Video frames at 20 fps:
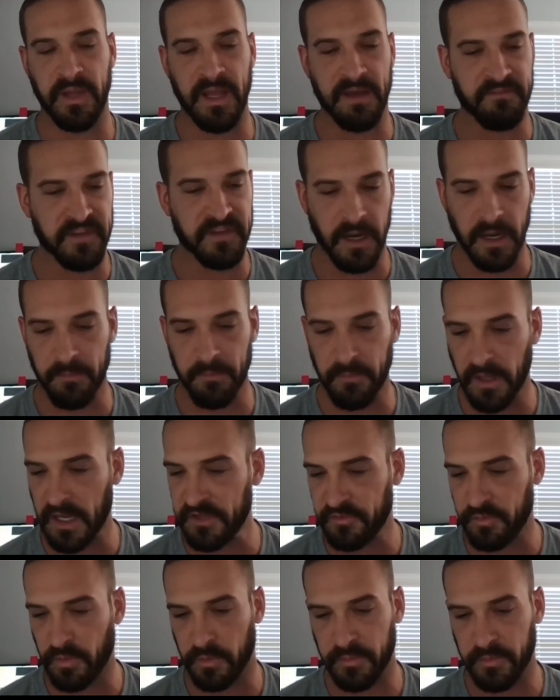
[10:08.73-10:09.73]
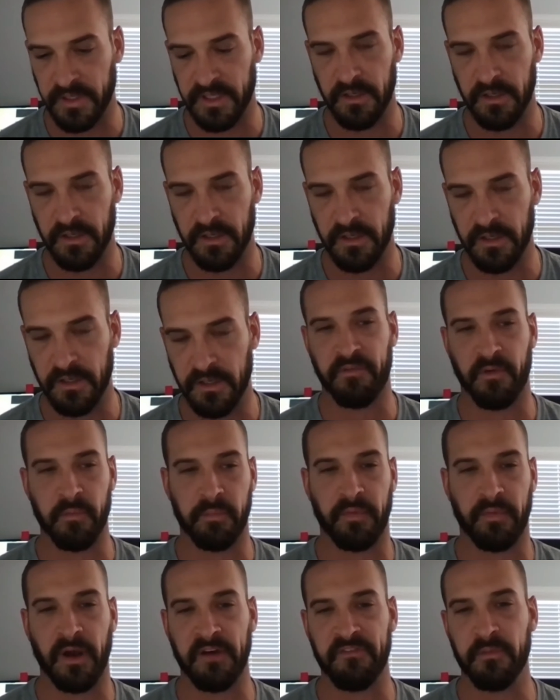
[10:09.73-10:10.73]
have timelines where we know from a
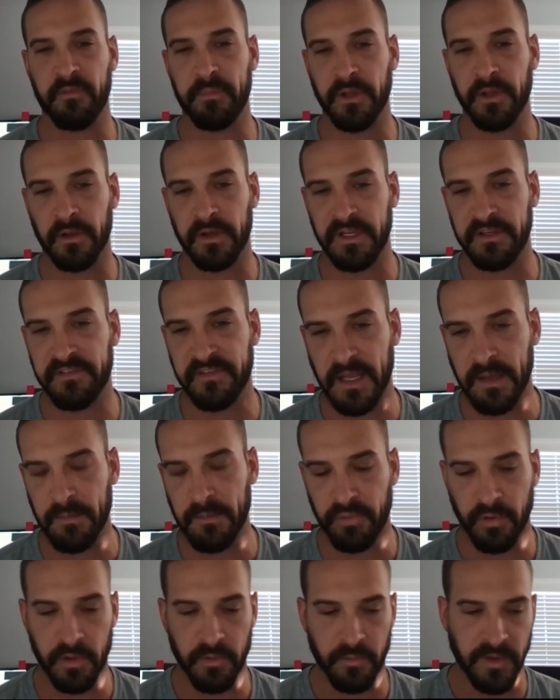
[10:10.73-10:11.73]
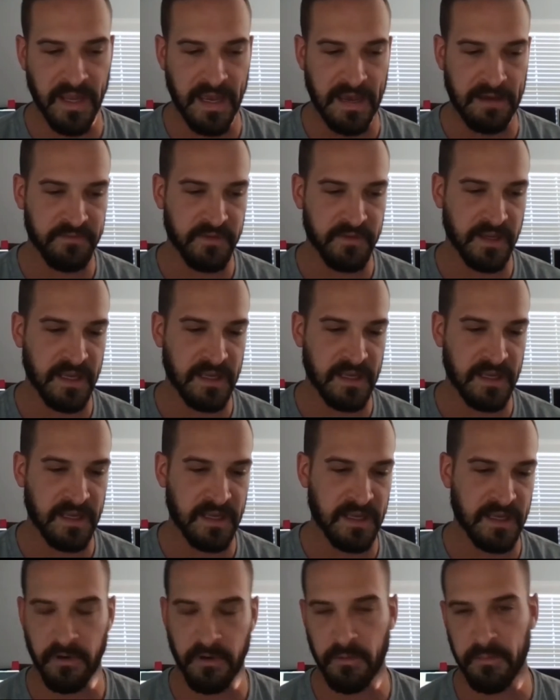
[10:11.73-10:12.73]
profitability standpoint we have to get
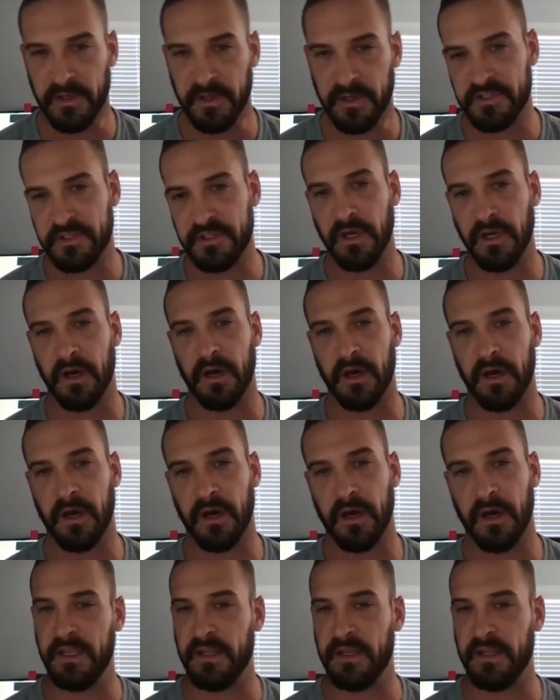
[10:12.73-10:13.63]
so much done